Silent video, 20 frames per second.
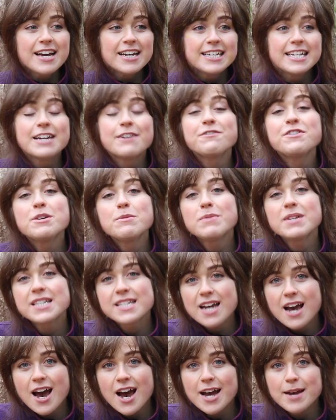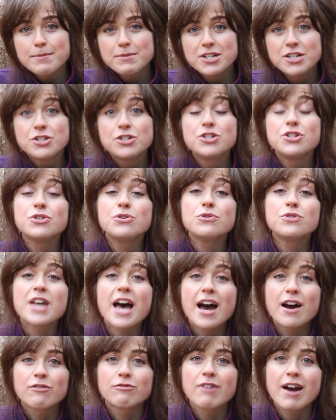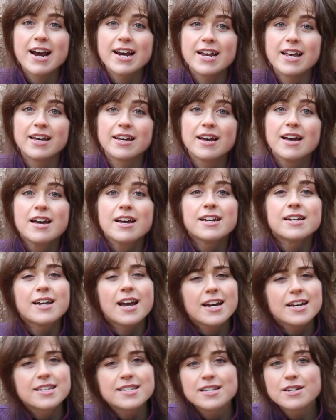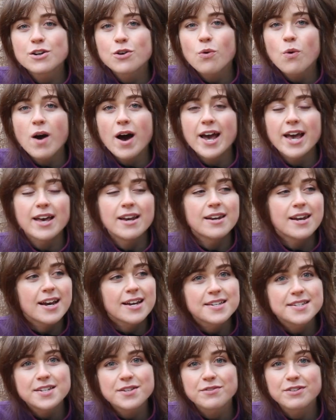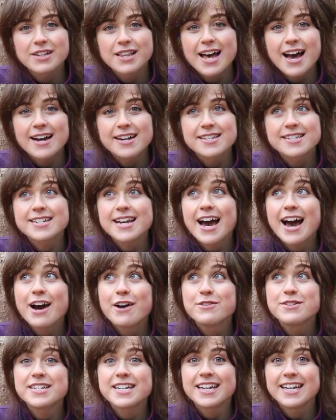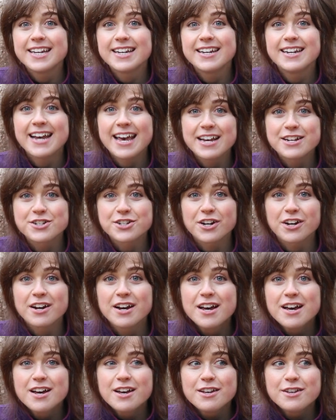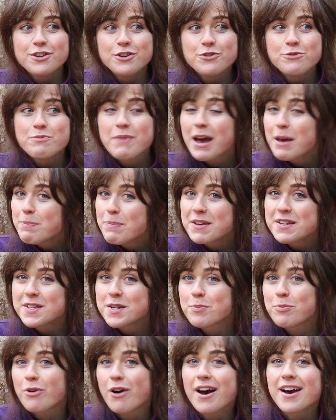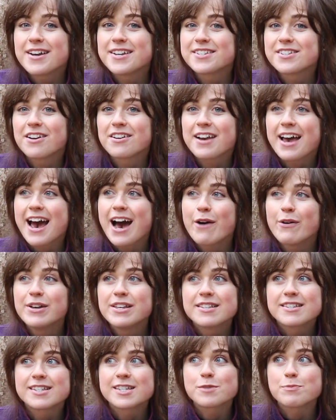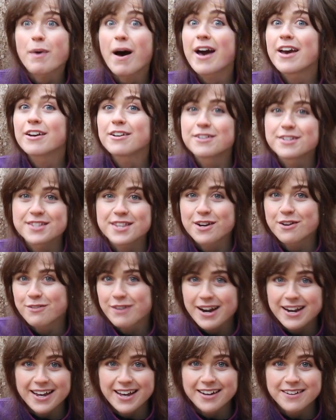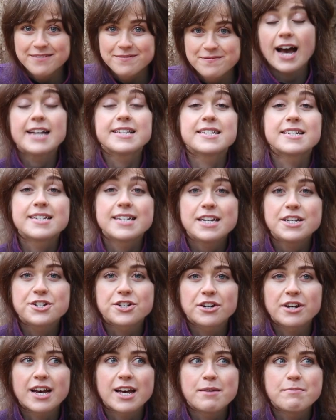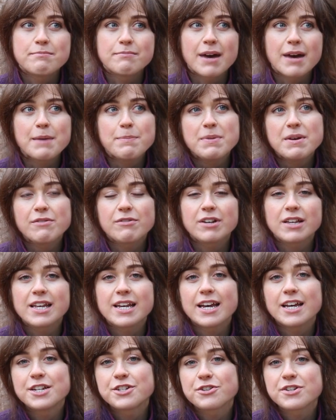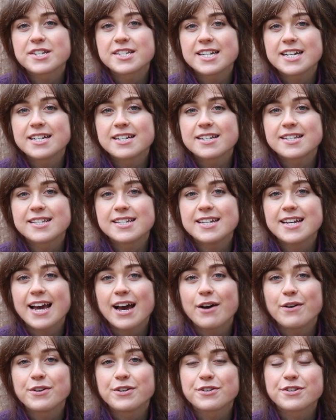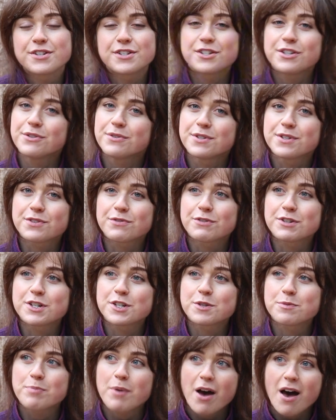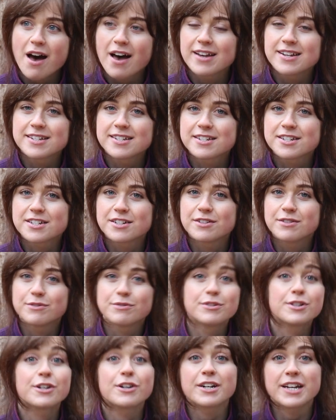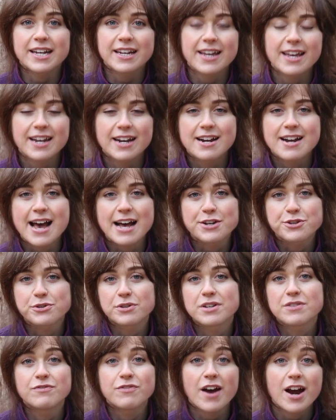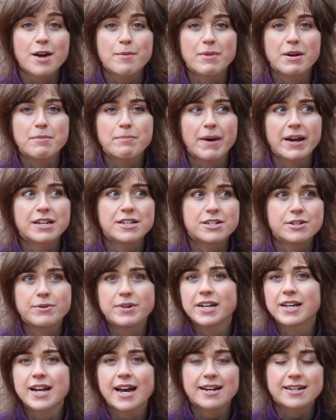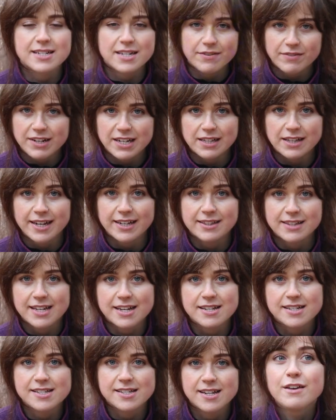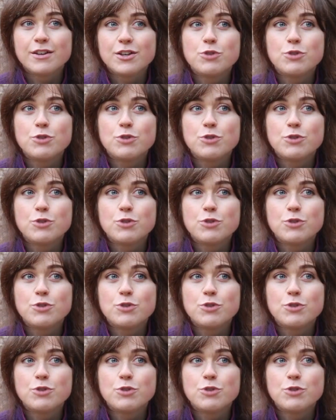Give them the time to do that writing nice and quiet, nice and relaxed, out in nature. You might be surprised on how it inspires their writing. As a teacher, it might be really interesting to see how your students respond to learning in a natural environment by doing an activity like this.